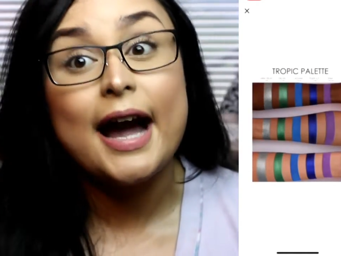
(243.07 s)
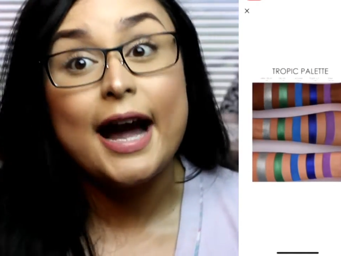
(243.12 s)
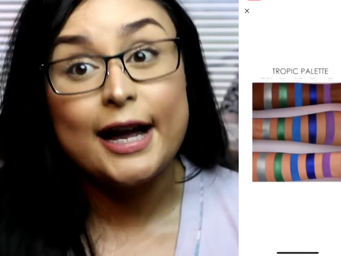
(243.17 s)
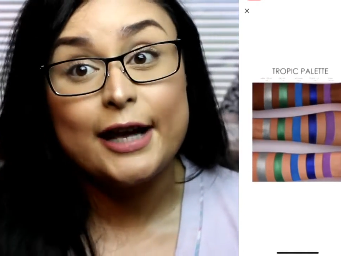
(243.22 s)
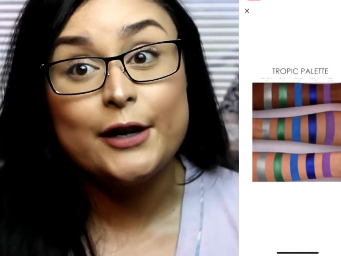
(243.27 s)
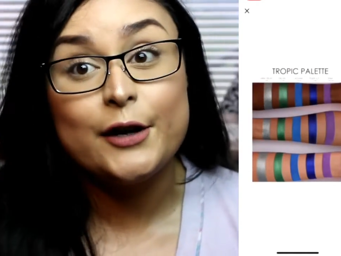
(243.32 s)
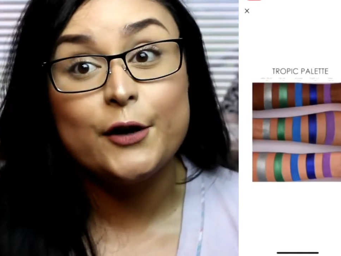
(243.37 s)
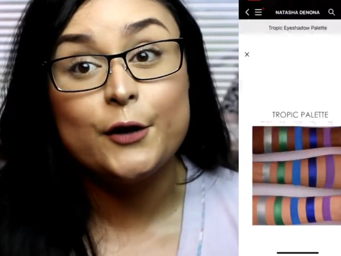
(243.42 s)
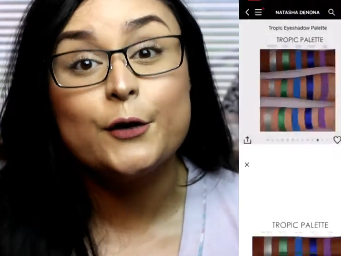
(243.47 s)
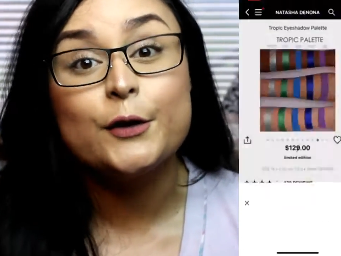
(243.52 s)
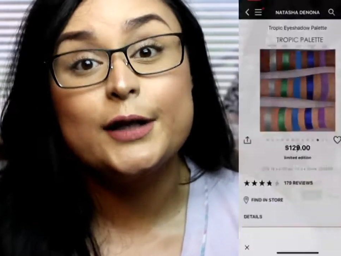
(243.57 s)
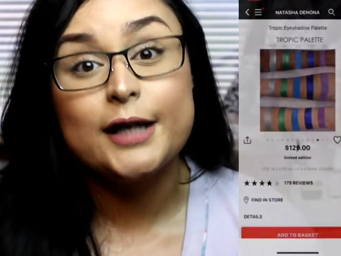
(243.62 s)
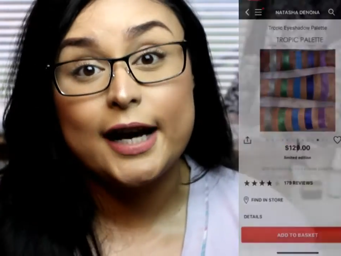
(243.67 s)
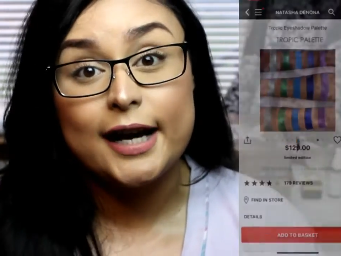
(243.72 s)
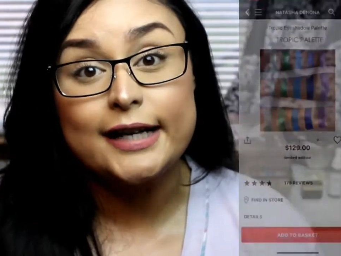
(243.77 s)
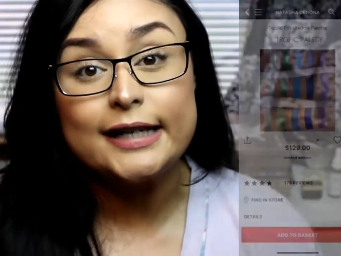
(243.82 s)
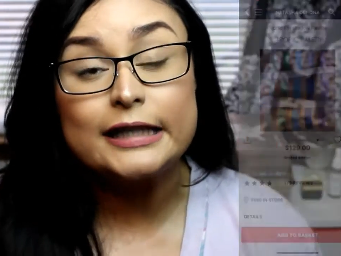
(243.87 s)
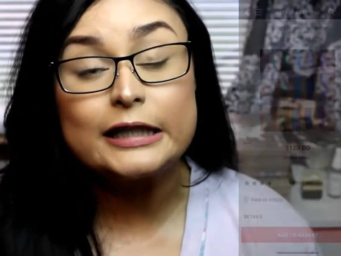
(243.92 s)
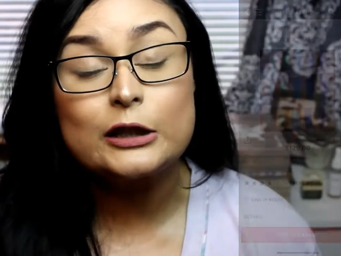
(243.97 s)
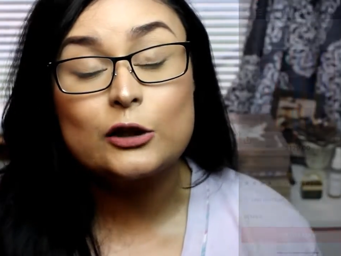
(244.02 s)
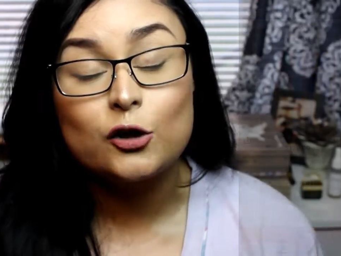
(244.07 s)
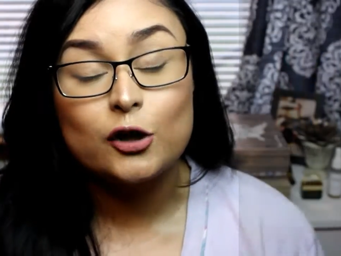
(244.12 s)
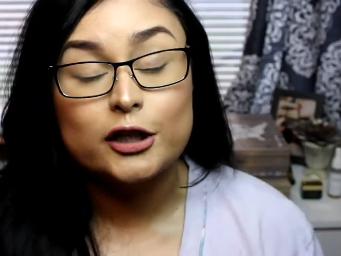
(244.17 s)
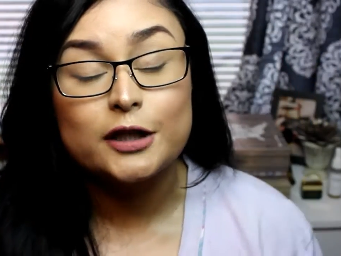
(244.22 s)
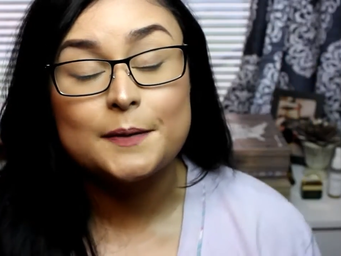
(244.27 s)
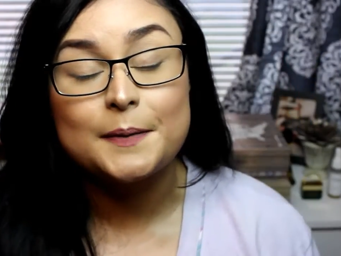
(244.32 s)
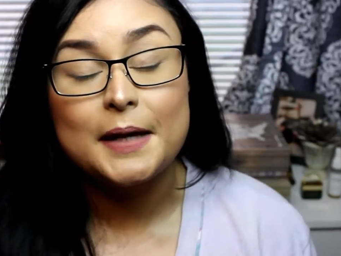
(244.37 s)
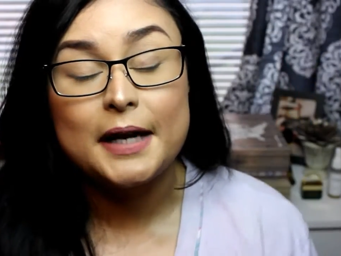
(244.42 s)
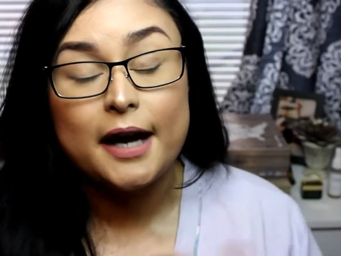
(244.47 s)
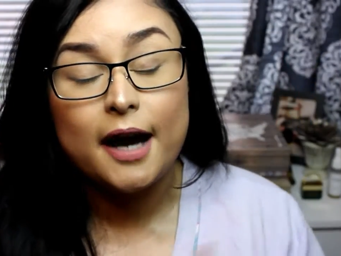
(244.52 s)
I know, yikes,
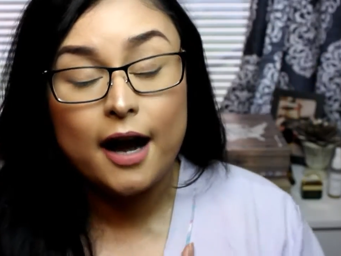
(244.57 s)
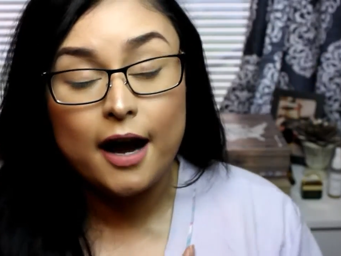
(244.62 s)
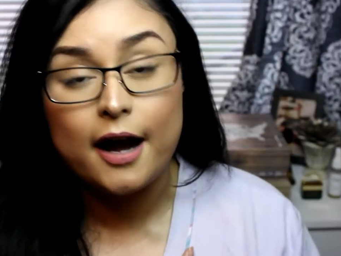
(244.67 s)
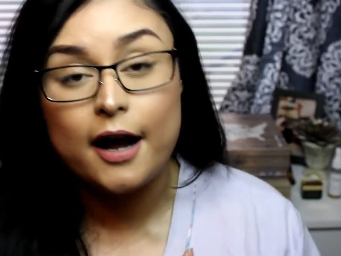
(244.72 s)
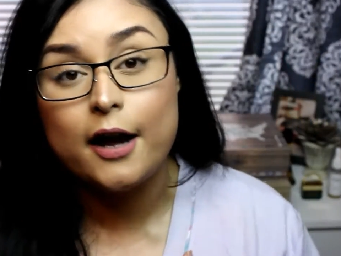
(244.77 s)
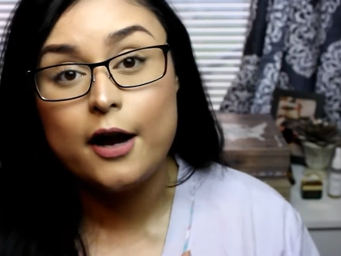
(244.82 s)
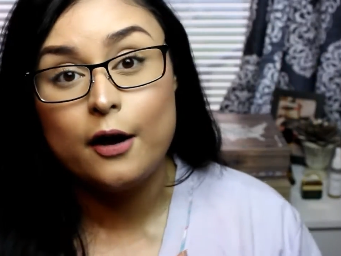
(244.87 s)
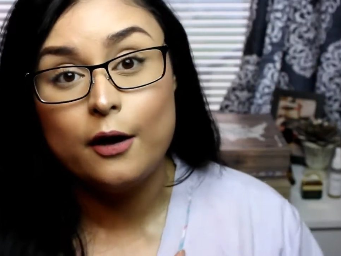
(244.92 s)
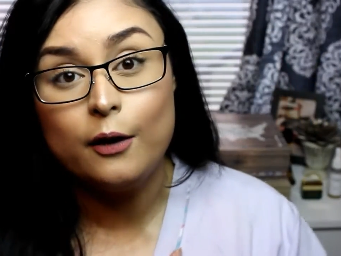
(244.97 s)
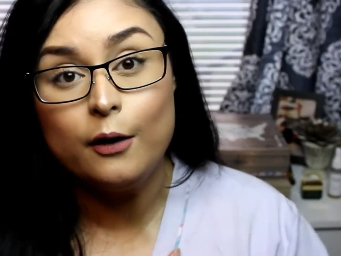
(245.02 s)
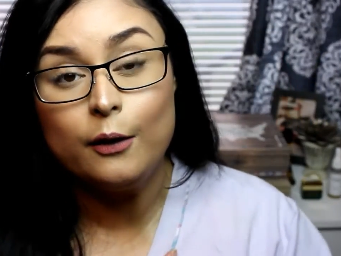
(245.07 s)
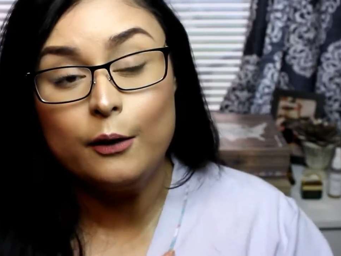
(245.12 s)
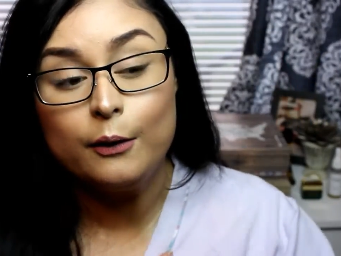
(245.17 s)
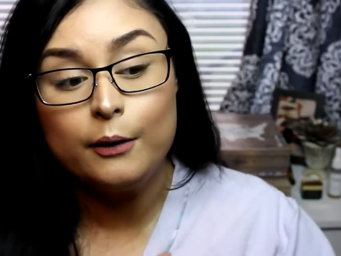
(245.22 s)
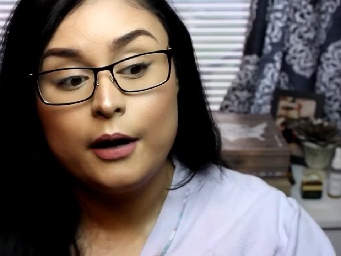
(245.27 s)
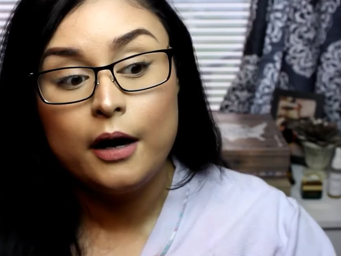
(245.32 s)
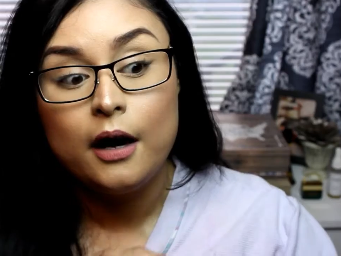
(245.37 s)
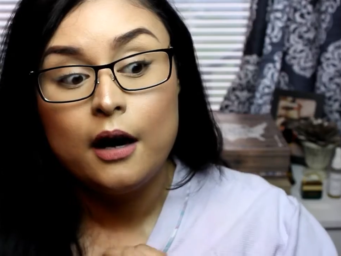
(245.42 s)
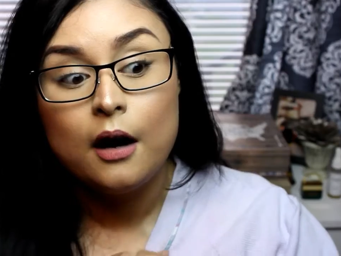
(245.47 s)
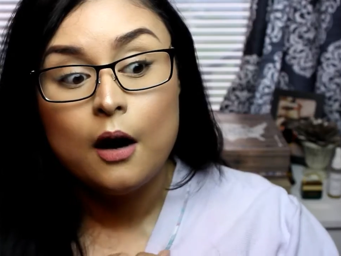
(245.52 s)
trust me. I own